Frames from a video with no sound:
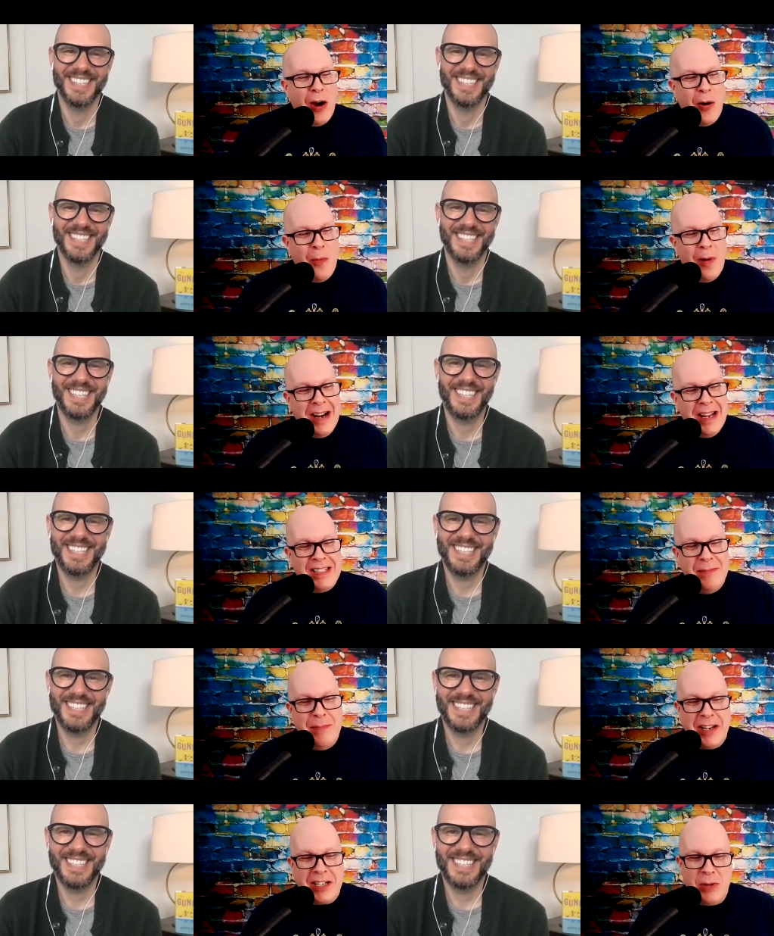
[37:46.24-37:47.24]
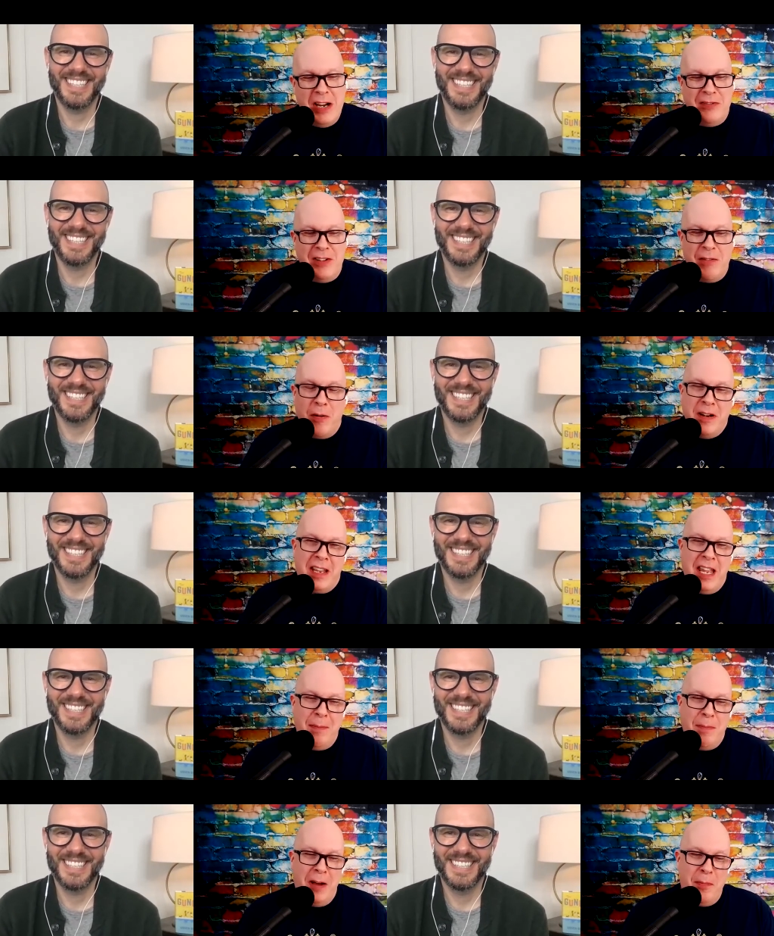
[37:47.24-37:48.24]
Speaker 1: what is the best way for everyone to
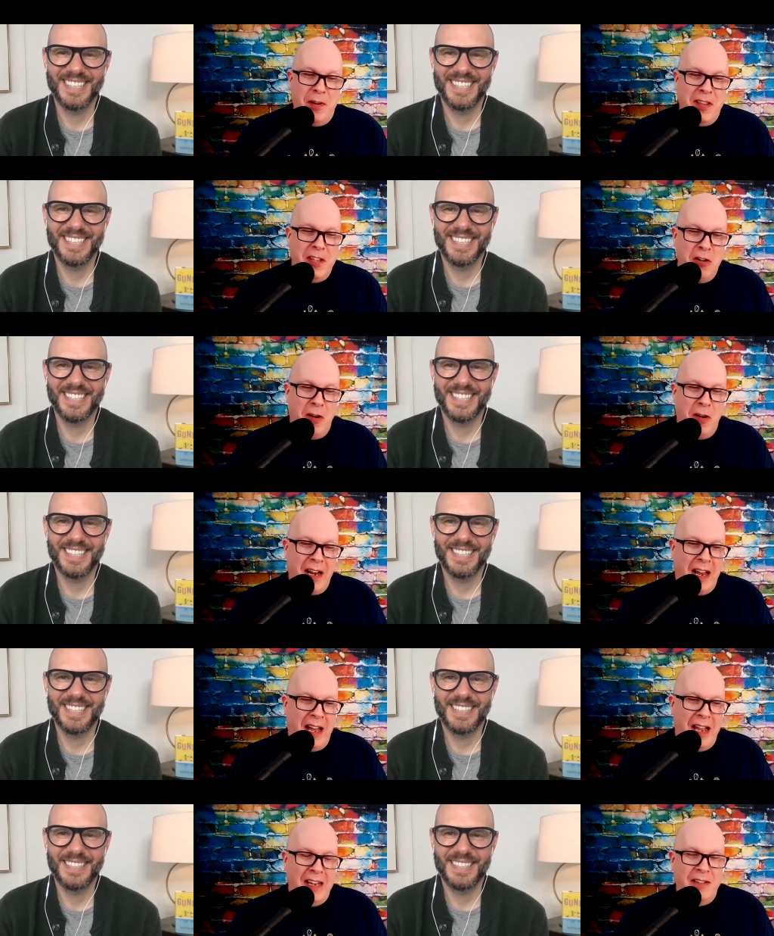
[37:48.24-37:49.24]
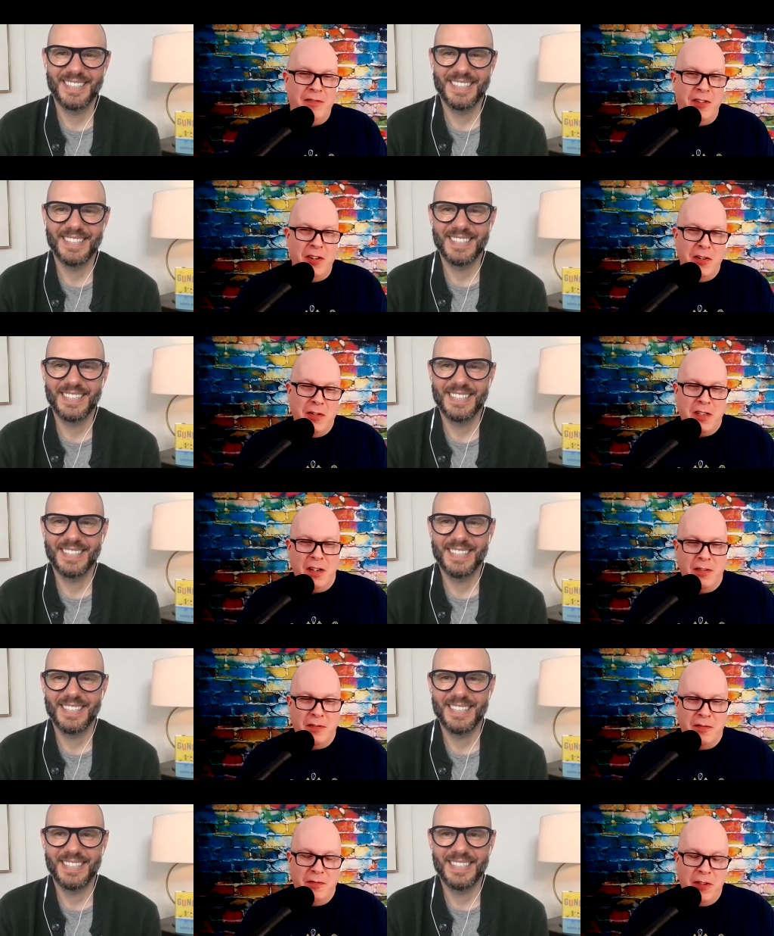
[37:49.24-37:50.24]
keep up with you online for news
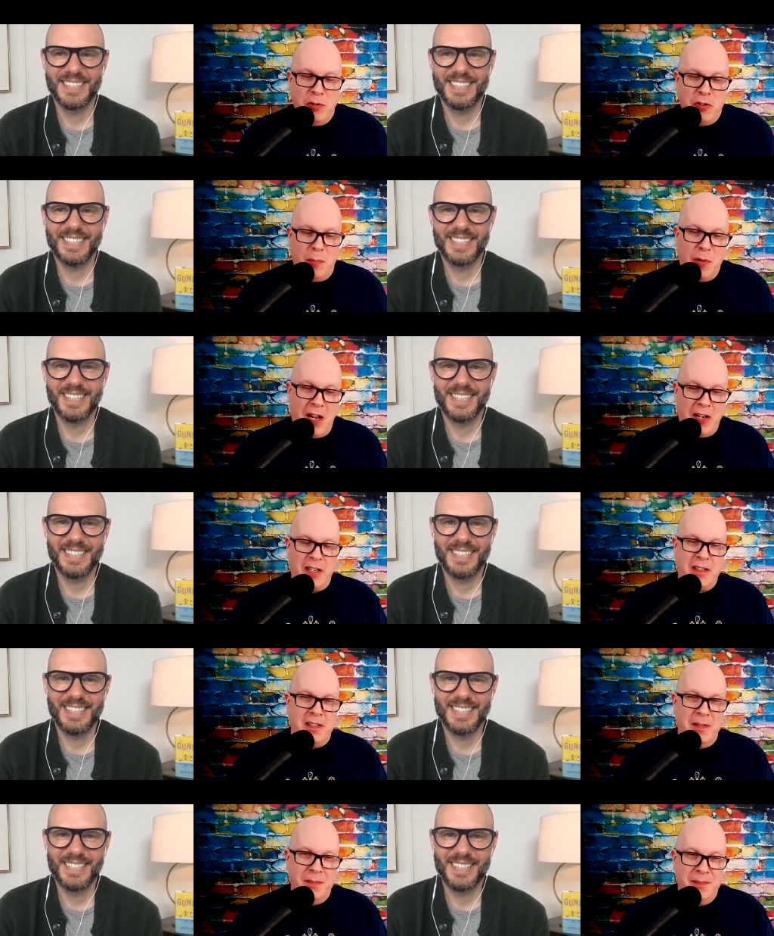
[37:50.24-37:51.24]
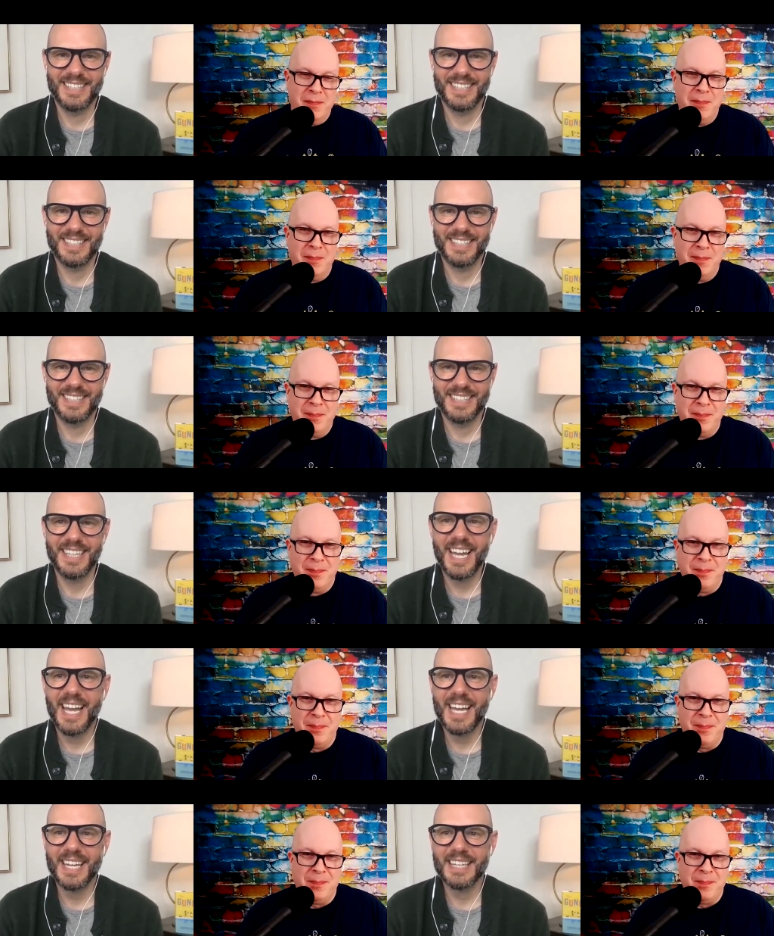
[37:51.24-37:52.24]
of future projects?
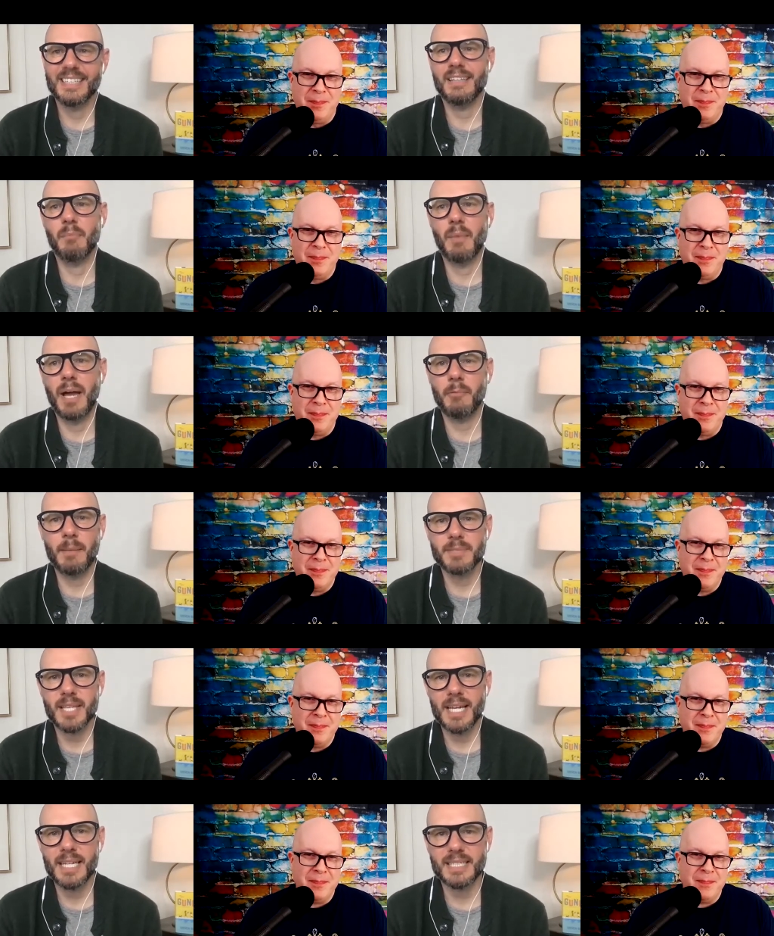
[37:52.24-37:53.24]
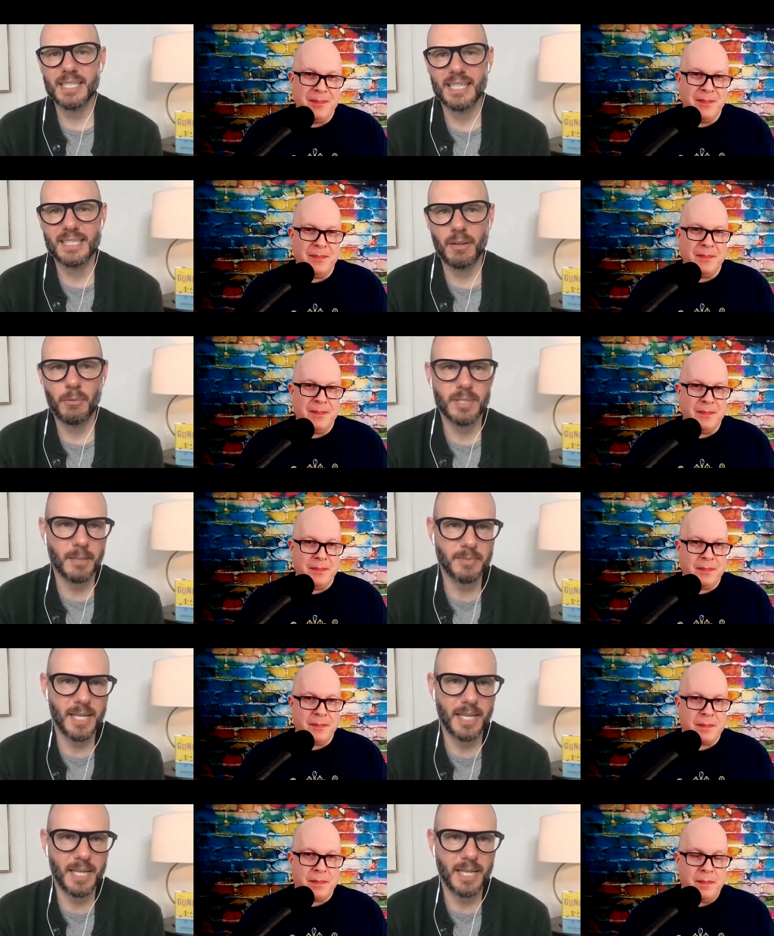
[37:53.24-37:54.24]
Speaker 2: Yeah, my website is always
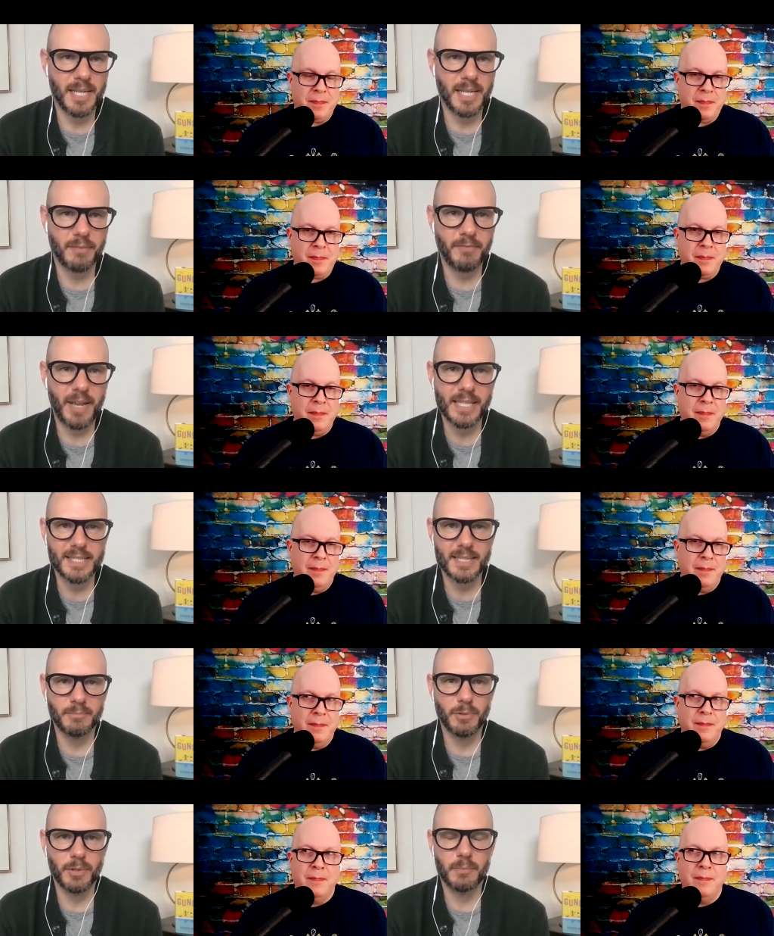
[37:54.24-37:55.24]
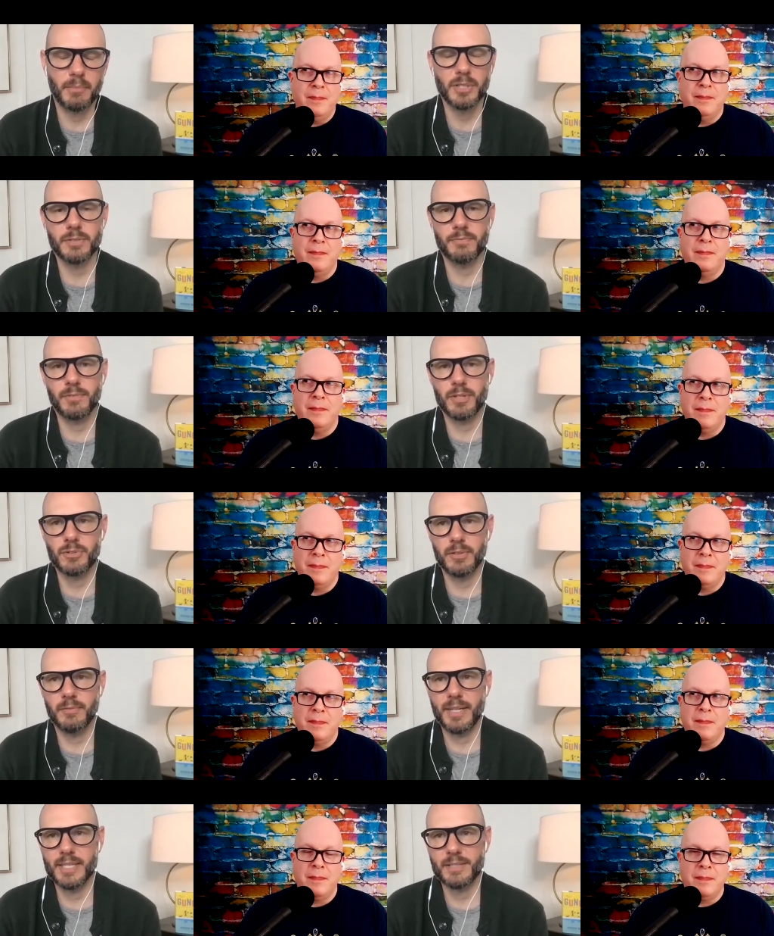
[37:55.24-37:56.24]
updated with events. I'm doing a bunch of
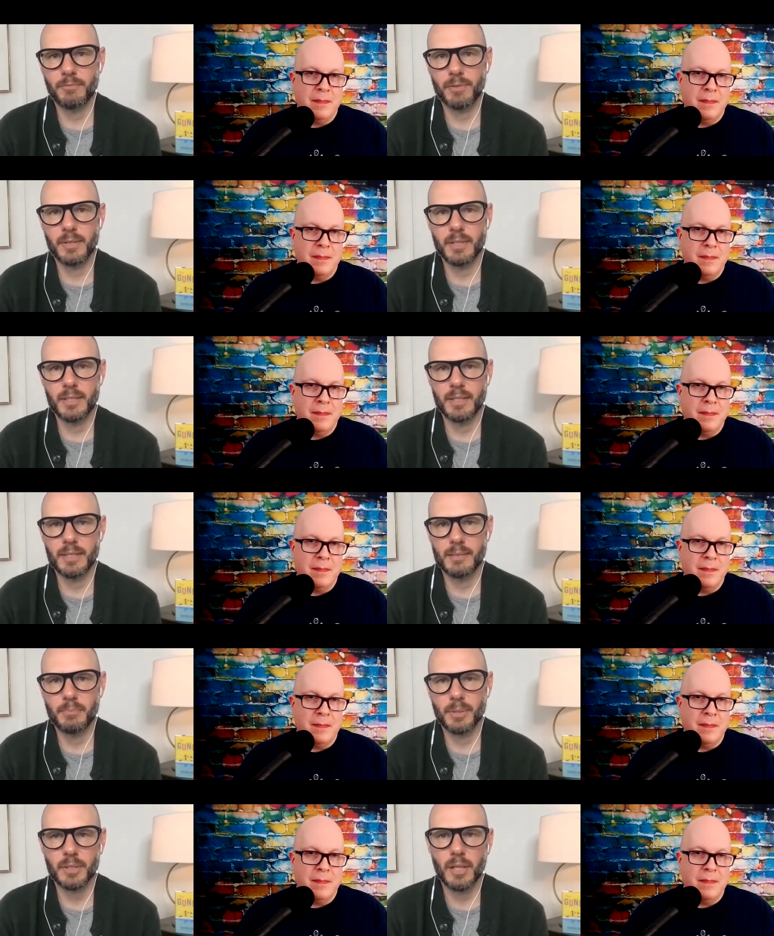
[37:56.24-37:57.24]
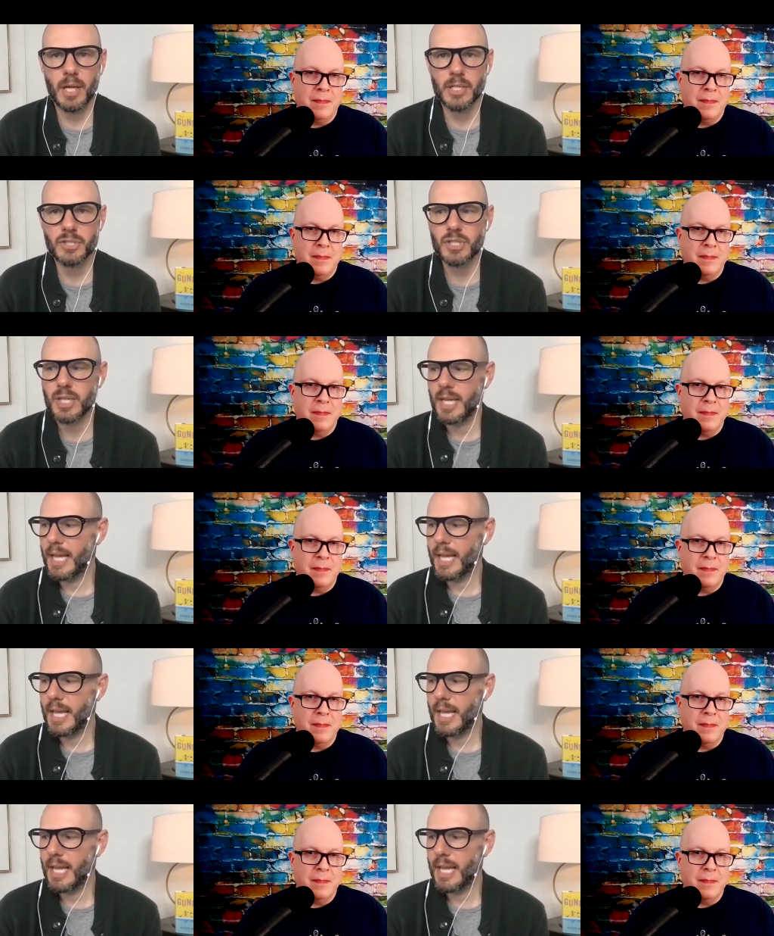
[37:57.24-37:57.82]
virtual events for the uh, book launch.